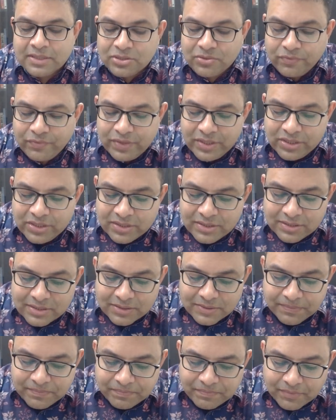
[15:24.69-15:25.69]
So we
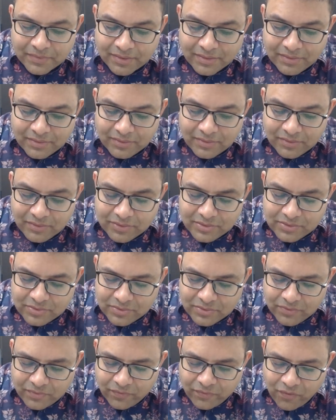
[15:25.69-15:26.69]
just
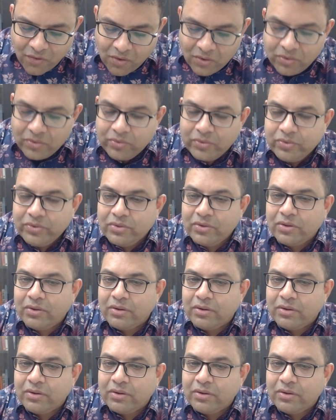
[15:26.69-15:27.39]
follow